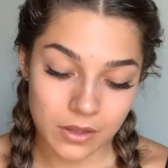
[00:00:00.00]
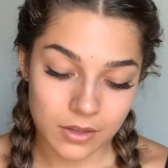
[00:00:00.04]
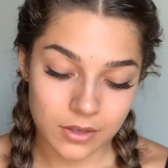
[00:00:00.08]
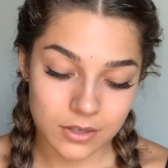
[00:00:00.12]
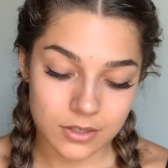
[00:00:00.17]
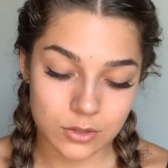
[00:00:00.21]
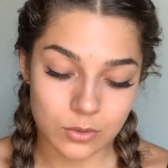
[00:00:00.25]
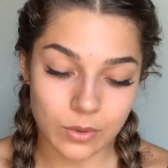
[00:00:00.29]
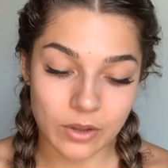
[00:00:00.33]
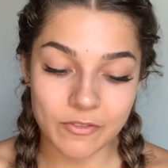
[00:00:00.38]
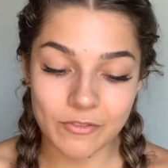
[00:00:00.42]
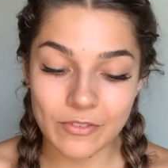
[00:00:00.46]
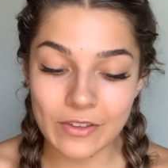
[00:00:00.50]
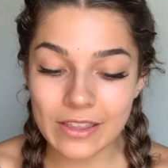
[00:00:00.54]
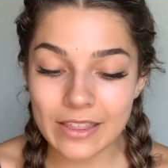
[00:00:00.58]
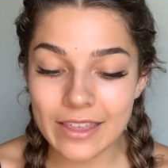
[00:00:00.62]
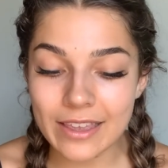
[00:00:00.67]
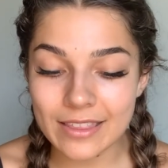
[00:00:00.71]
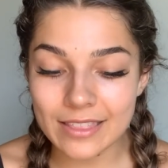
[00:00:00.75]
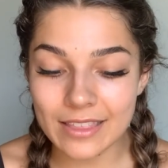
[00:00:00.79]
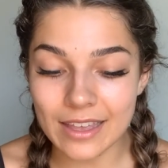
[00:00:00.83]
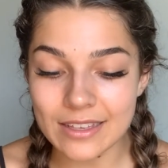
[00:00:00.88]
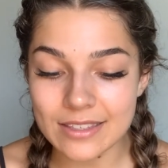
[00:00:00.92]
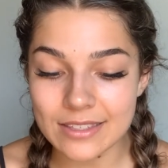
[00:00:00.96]
So I feel
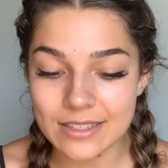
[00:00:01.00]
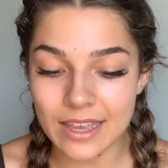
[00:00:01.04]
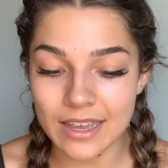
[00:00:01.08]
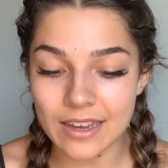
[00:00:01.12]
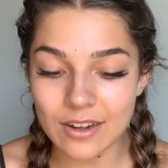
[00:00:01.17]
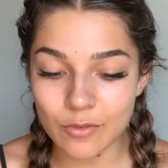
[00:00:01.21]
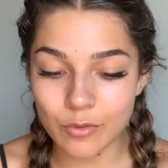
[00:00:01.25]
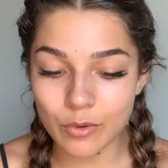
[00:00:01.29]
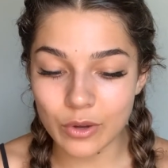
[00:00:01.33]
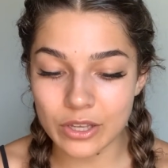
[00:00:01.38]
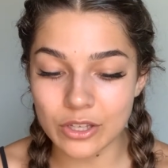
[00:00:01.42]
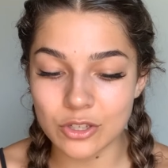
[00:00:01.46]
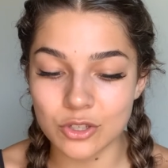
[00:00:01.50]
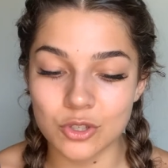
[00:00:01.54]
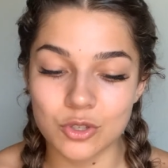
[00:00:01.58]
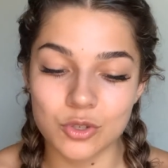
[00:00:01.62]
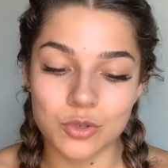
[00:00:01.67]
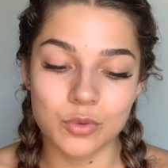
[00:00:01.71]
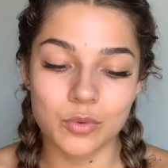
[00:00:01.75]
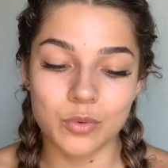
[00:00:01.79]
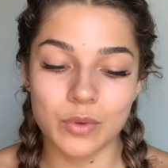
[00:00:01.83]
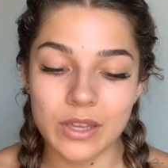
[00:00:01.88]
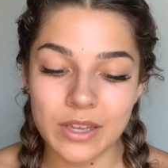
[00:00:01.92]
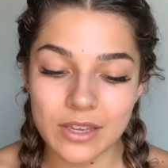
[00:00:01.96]
like that's kind of what
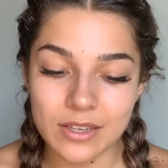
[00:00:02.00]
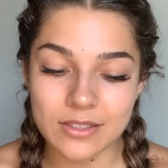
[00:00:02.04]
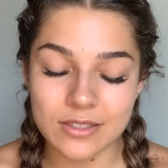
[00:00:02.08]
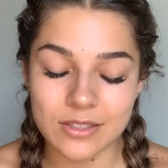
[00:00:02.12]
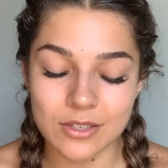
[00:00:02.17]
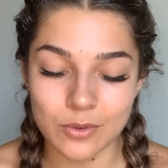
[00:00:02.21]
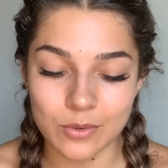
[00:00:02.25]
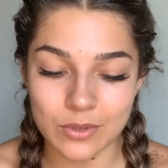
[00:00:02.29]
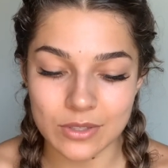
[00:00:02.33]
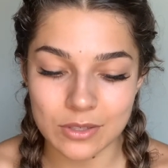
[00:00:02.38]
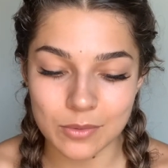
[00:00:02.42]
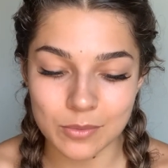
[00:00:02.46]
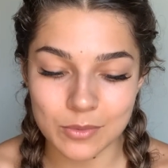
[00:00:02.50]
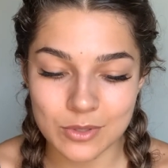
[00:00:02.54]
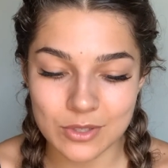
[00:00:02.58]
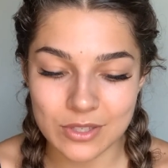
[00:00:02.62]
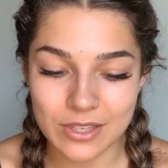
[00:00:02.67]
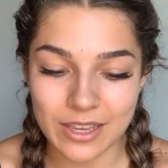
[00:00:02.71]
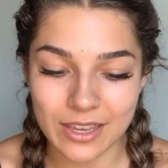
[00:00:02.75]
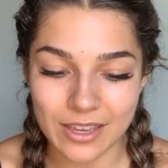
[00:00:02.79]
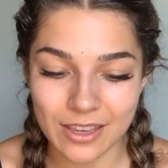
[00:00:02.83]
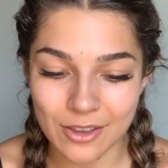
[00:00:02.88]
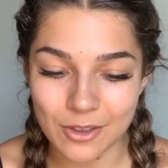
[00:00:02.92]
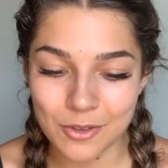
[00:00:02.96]
intrigues you. It's almost
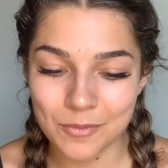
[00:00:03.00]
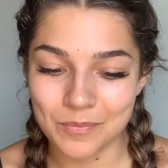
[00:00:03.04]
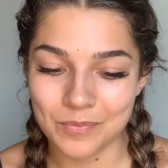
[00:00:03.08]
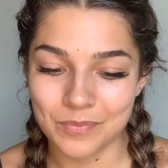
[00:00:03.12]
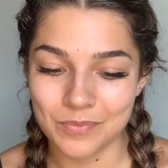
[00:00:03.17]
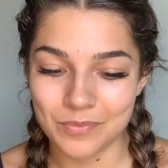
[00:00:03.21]
like,